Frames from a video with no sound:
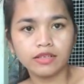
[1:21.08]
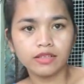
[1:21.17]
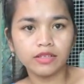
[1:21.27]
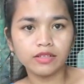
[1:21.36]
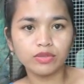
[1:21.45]

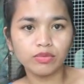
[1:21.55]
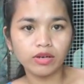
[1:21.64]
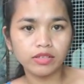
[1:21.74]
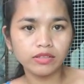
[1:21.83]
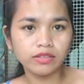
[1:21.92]
This
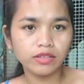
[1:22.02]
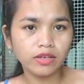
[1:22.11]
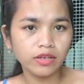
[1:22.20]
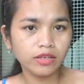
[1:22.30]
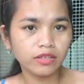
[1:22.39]
one.
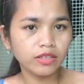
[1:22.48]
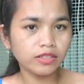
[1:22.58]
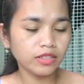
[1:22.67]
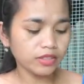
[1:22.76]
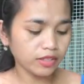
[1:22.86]

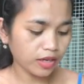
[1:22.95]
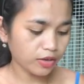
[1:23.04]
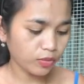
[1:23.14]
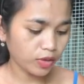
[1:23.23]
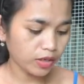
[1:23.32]
This is
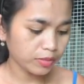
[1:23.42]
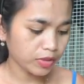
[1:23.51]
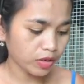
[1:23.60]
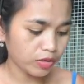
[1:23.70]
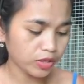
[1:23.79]
what I'm
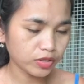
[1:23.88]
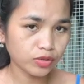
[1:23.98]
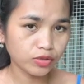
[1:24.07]
going to